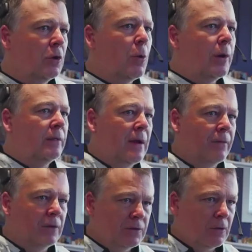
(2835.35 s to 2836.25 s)
going
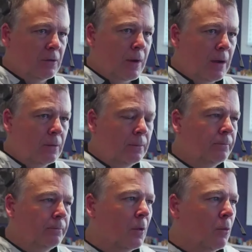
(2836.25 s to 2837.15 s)
down this other route,
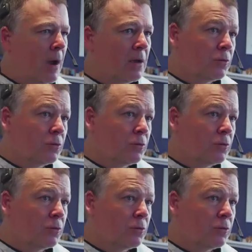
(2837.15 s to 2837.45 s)
right?